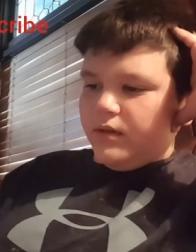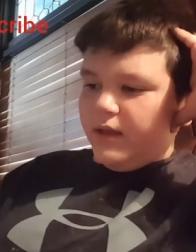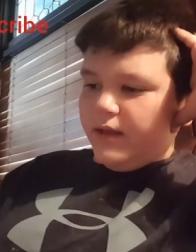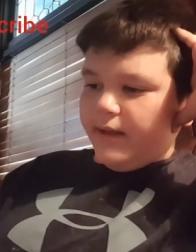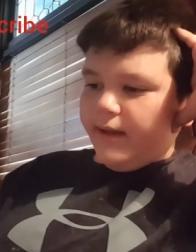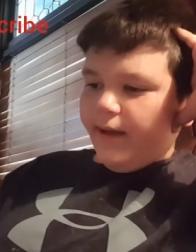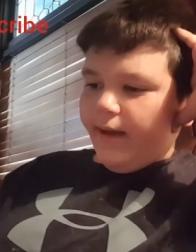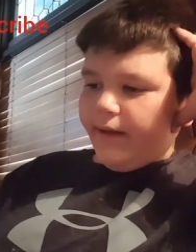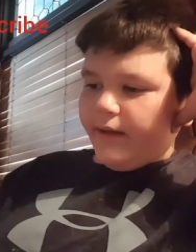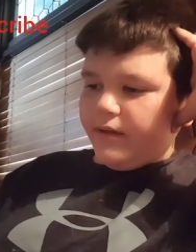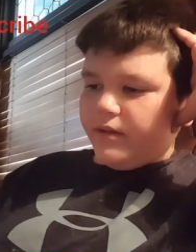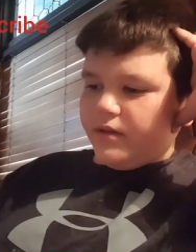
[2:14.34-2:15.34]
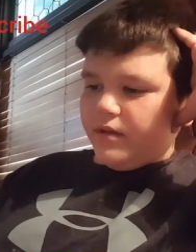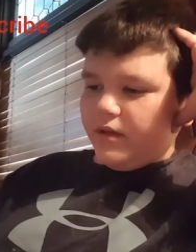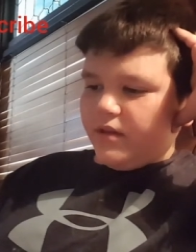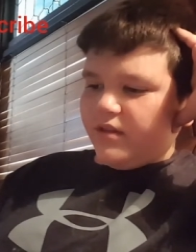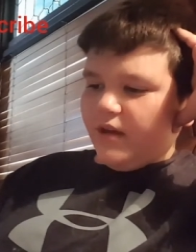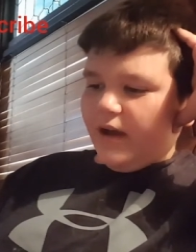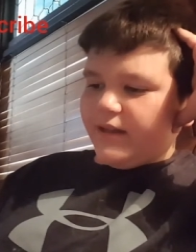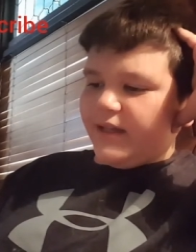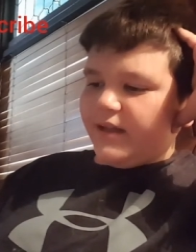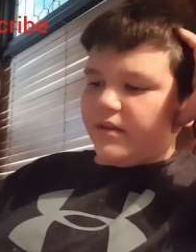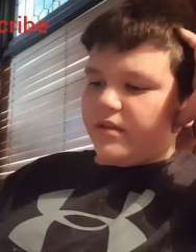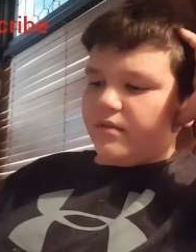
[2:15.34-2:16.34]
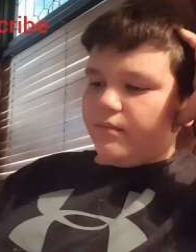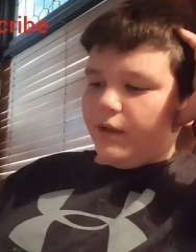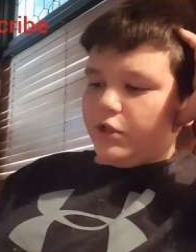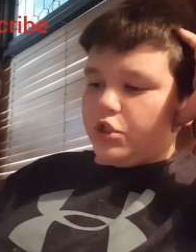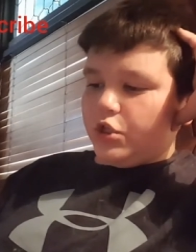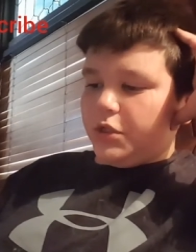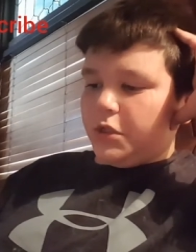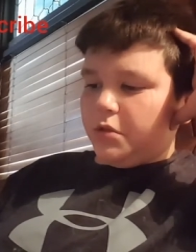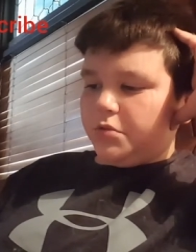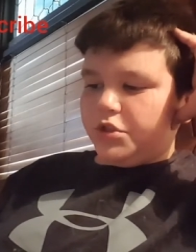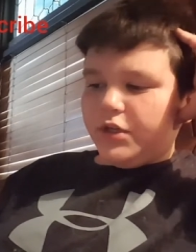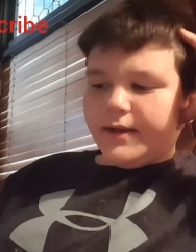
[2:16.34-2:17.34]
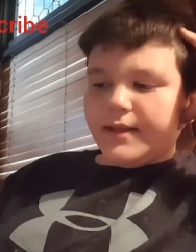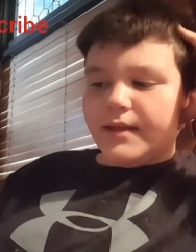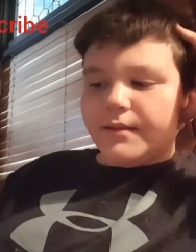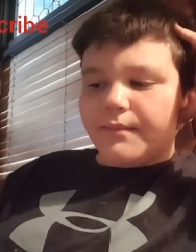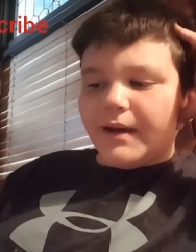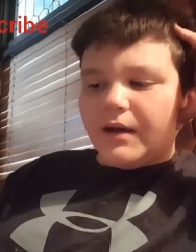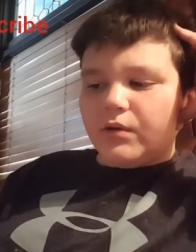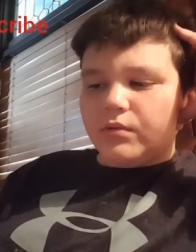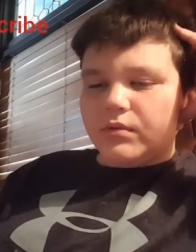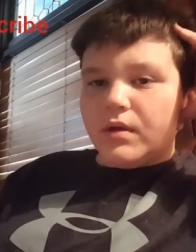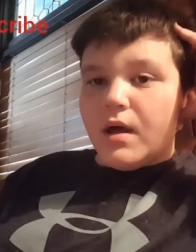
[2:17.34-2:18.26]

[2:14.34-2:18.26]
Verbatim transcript: DA Exotics, make sure to go check him out.